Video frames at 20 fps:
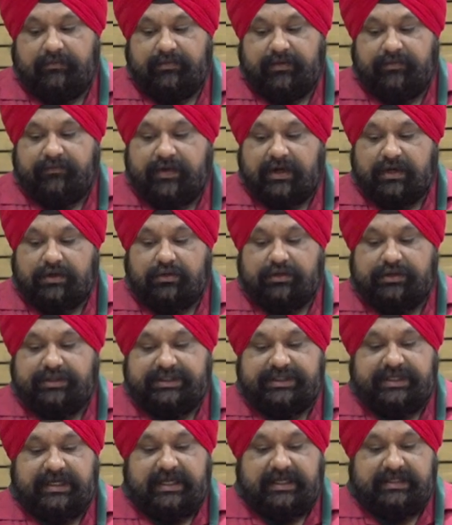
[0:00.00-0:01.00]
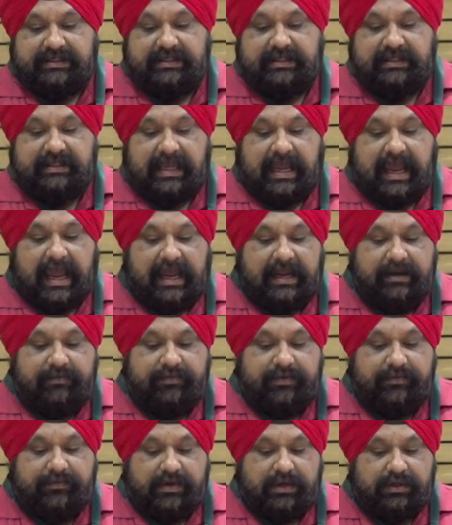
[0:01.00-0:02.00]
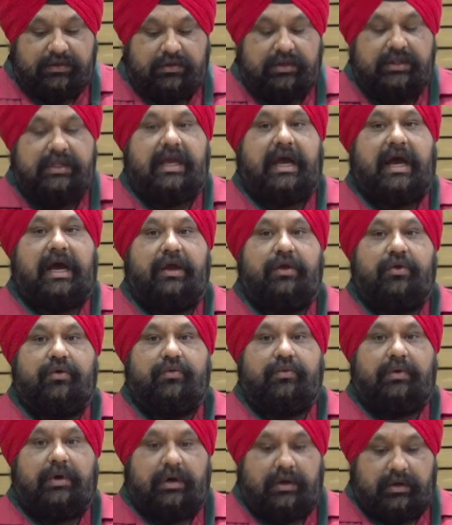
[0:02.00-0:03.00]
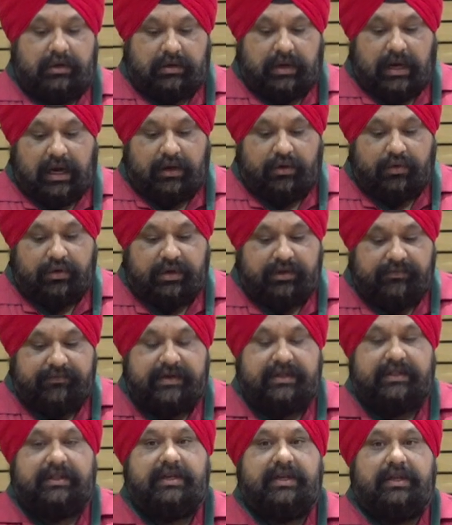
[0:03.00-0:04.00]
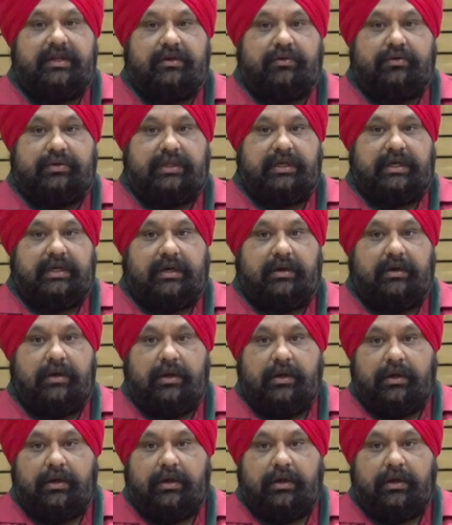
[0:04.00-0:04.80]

We worked on Shilajit, and we worked on the Arogya Vardhini Gutika.